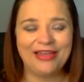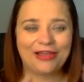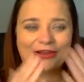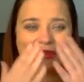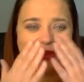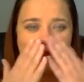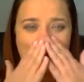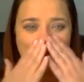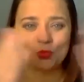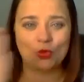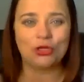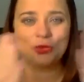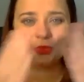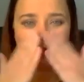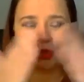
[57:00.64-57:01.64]
All right,
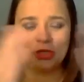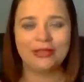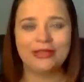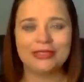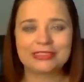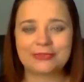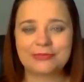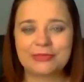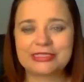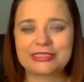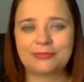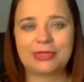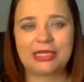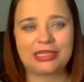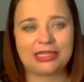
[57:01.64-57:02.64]
send me
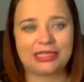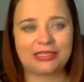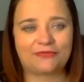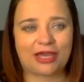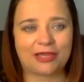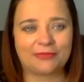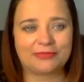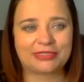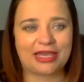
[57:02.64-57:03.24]
some healing vibes,